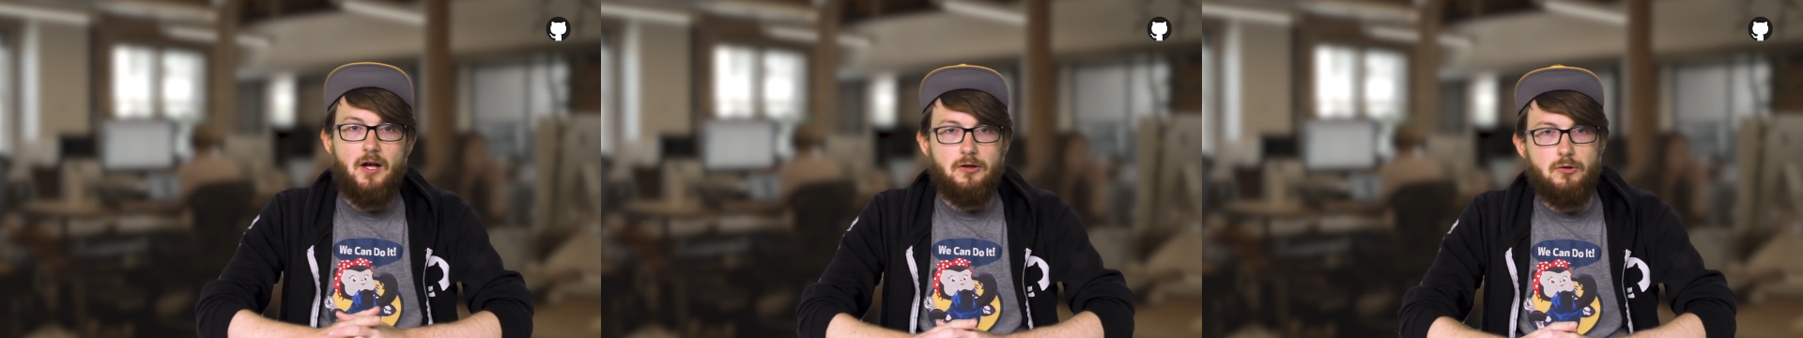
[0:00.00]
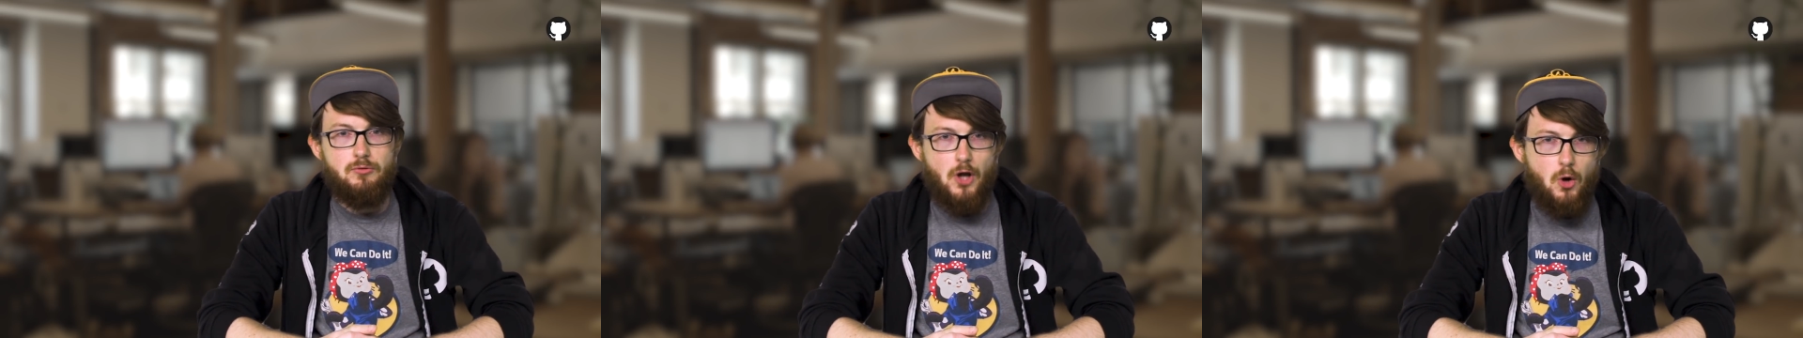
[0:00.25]

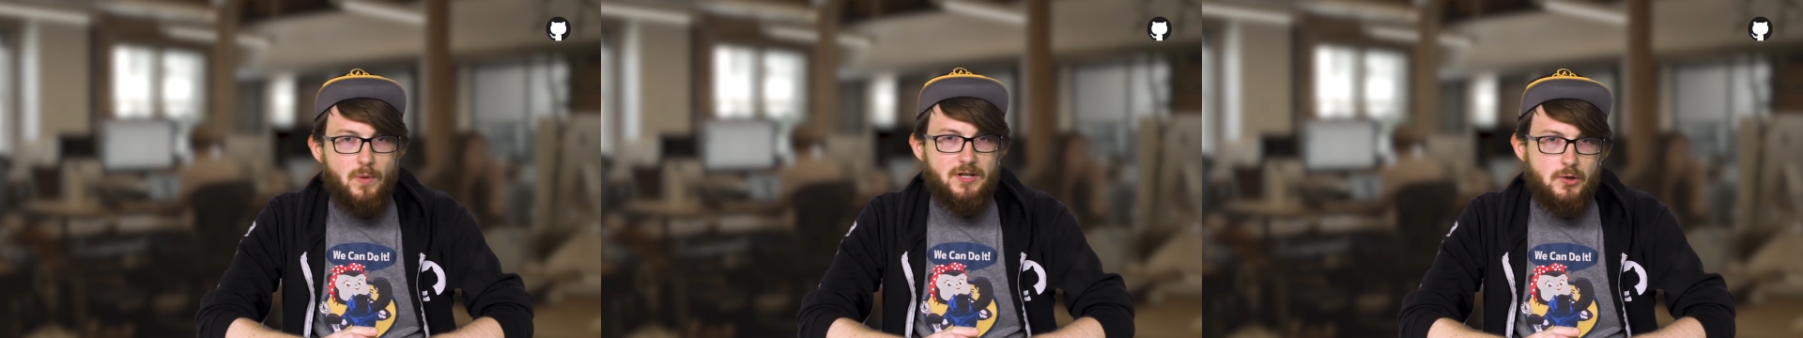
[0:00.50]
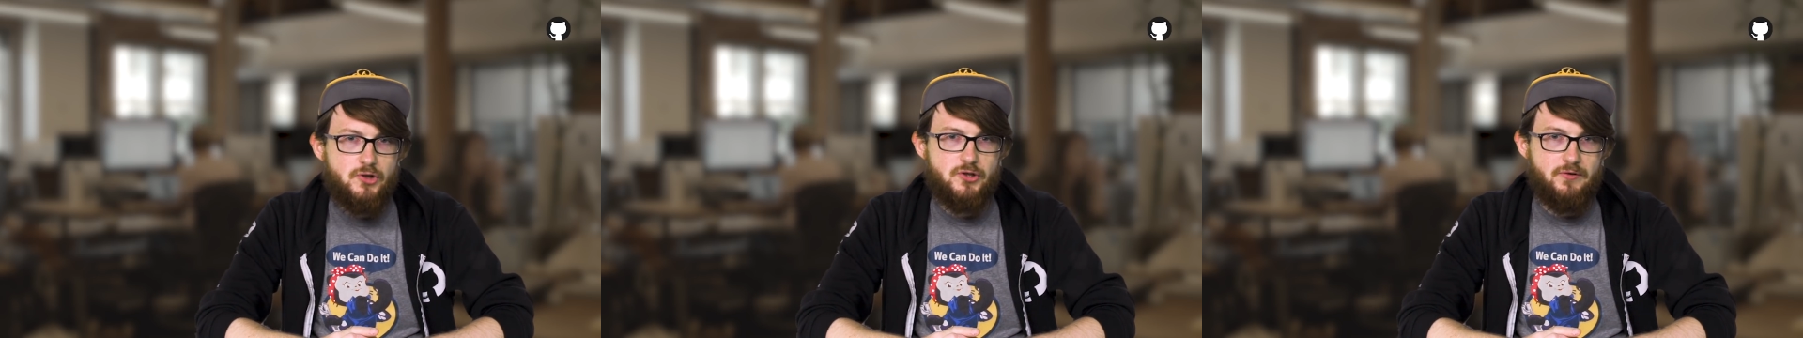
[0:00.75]
You know when
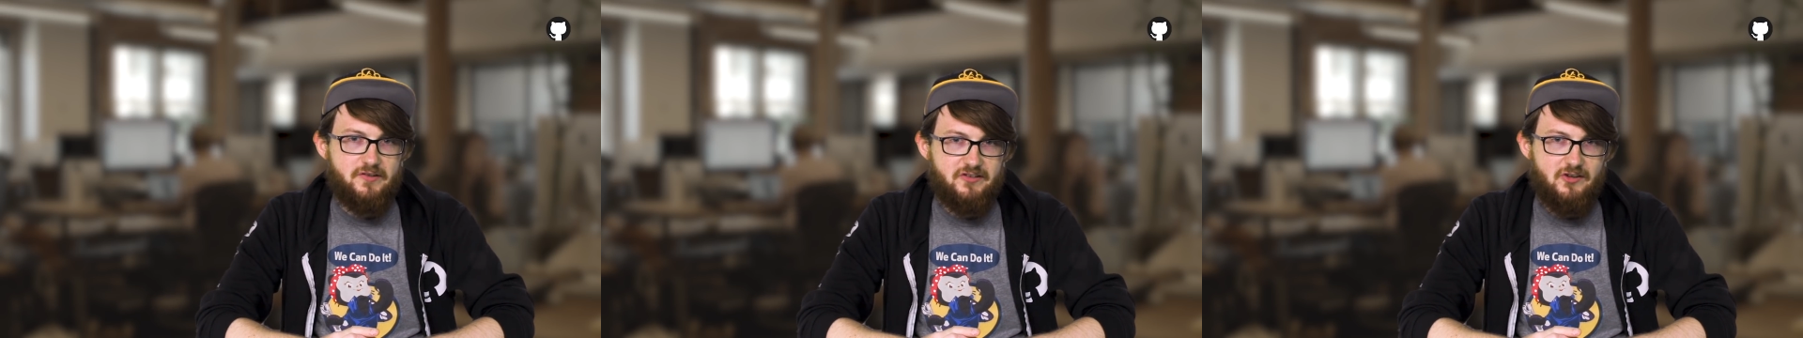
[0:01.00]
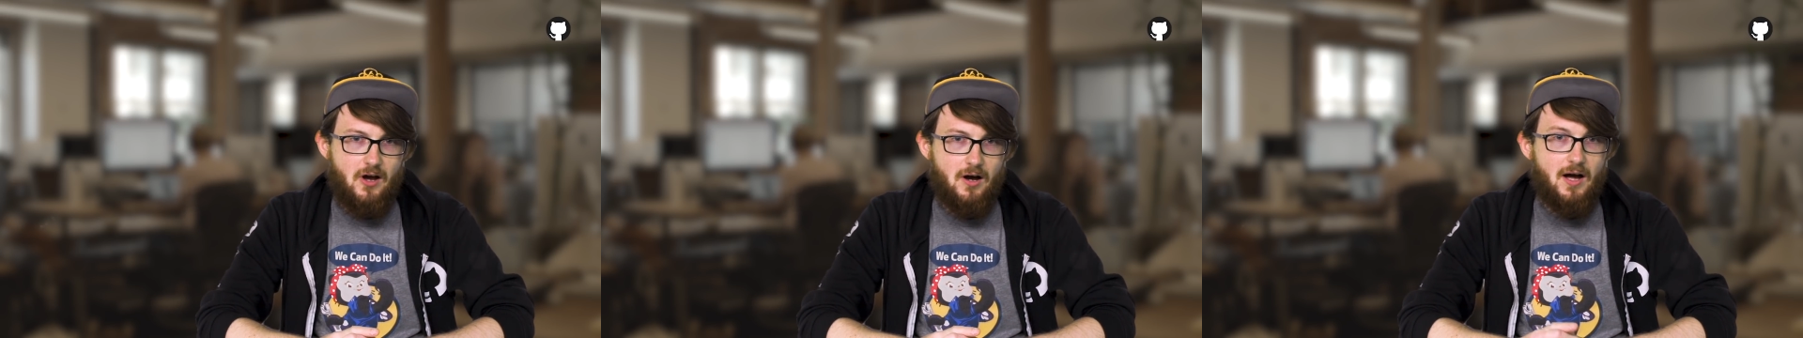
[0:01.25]
new students
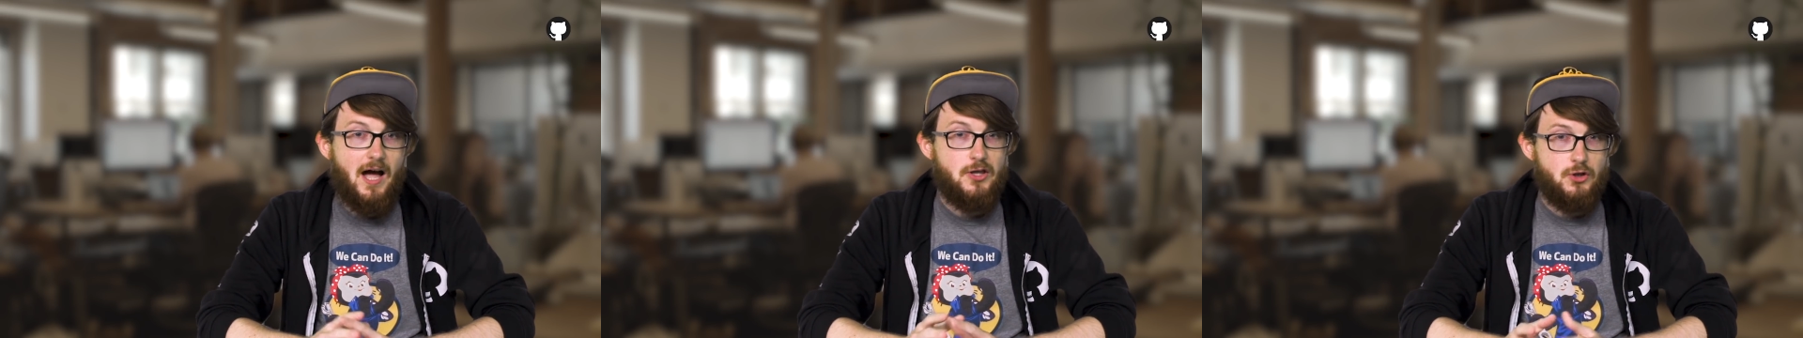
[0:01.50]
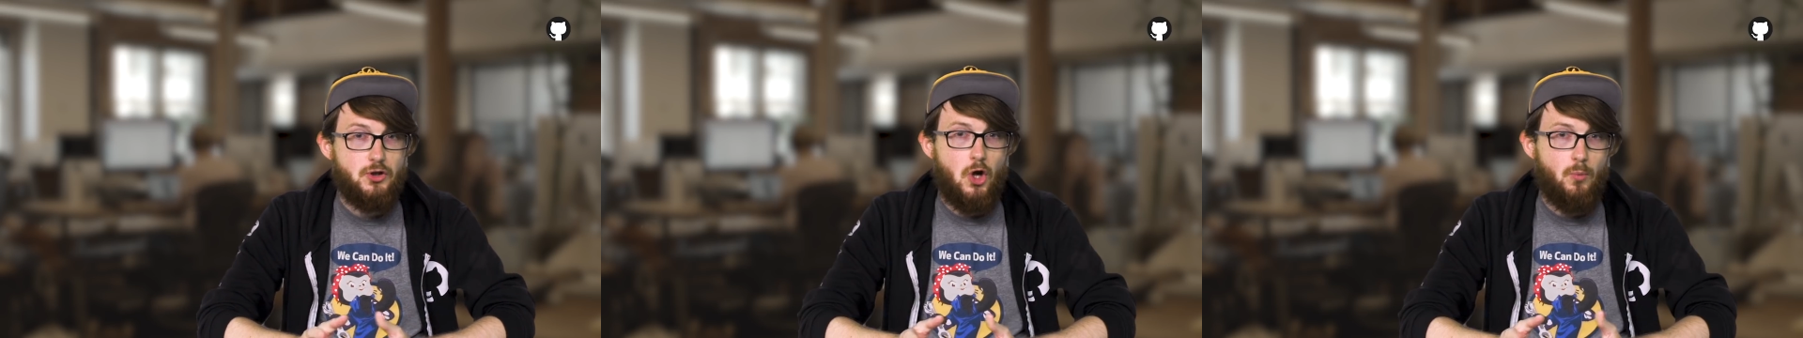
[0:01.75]
start
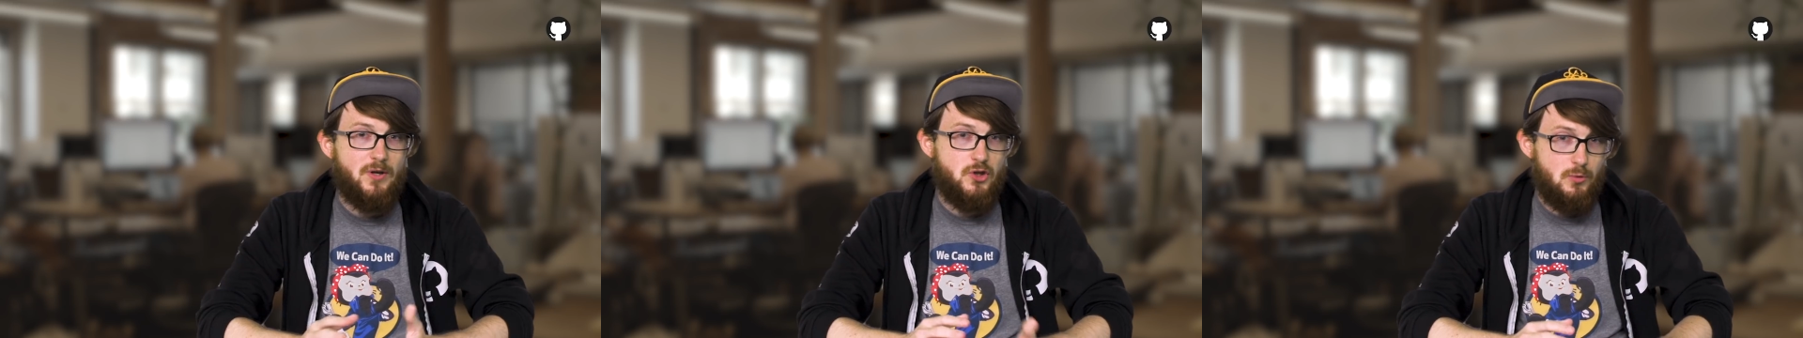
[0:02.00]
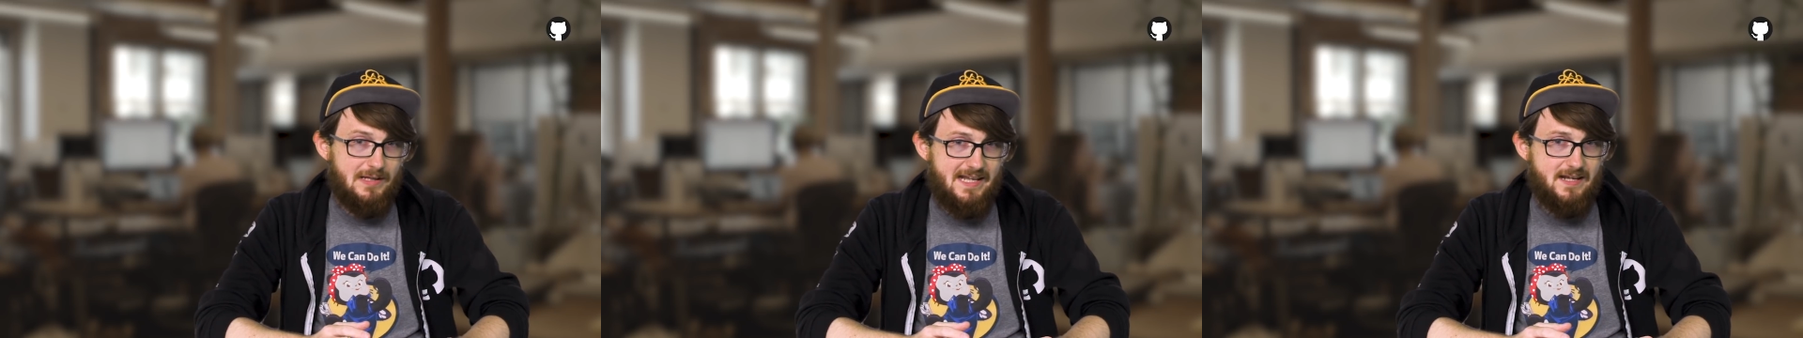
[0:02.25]
and you know when
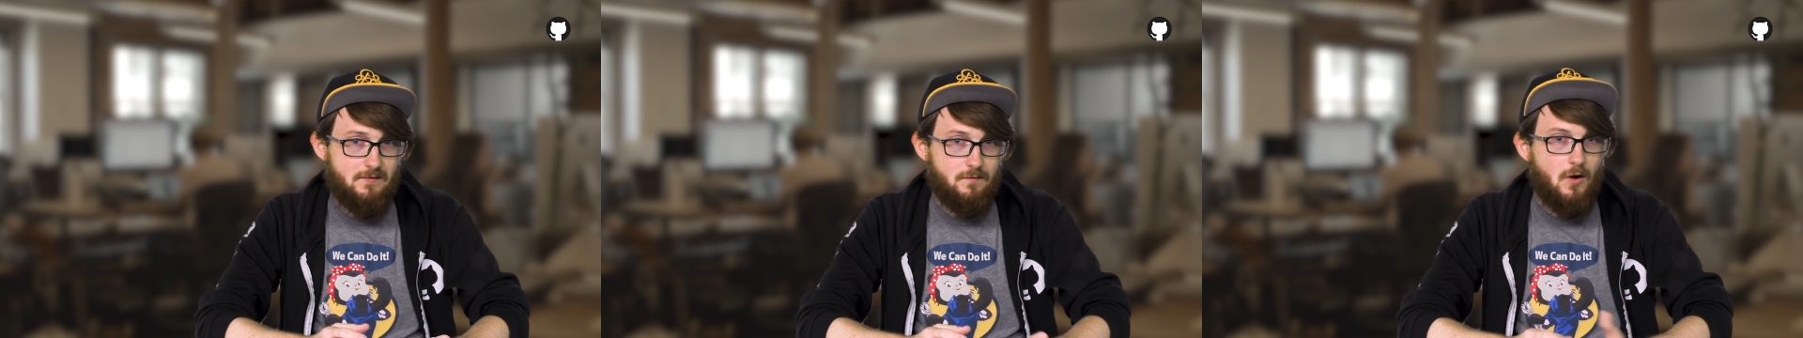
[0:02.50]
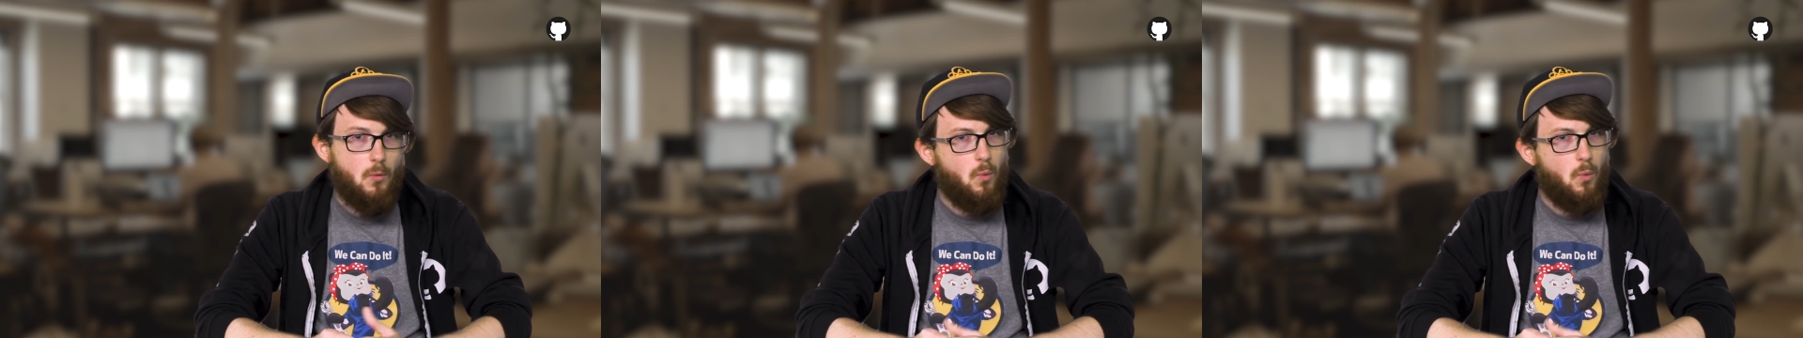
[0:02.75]
you leave.